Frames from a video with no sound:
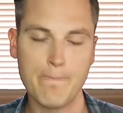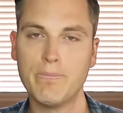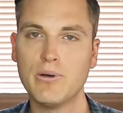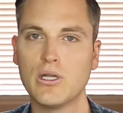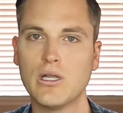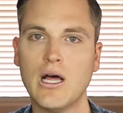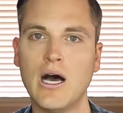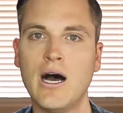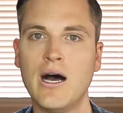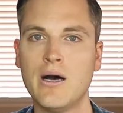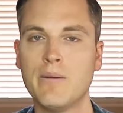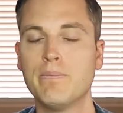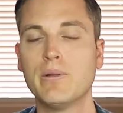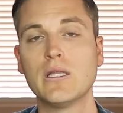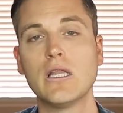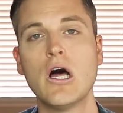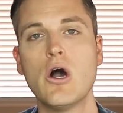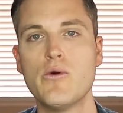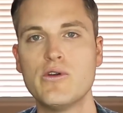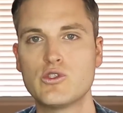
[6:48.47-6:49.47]

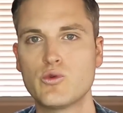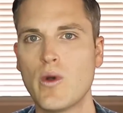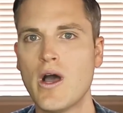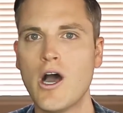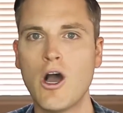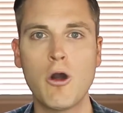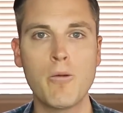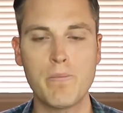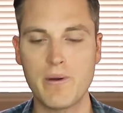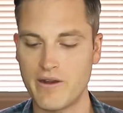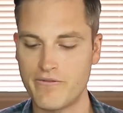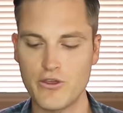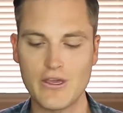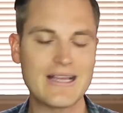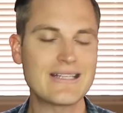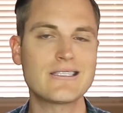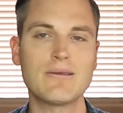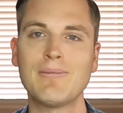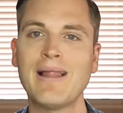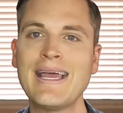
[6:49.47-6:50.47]
below as well. But if you
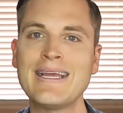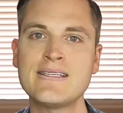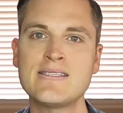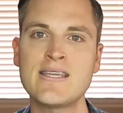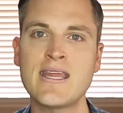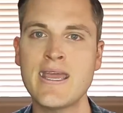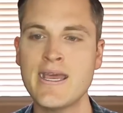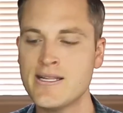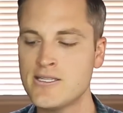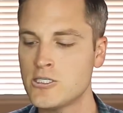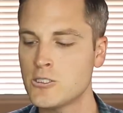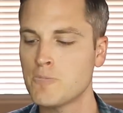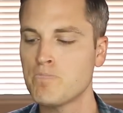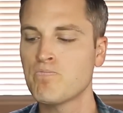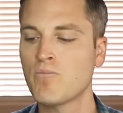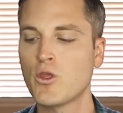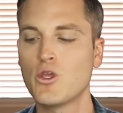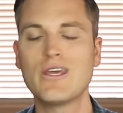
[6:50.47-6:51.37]
get some light stands,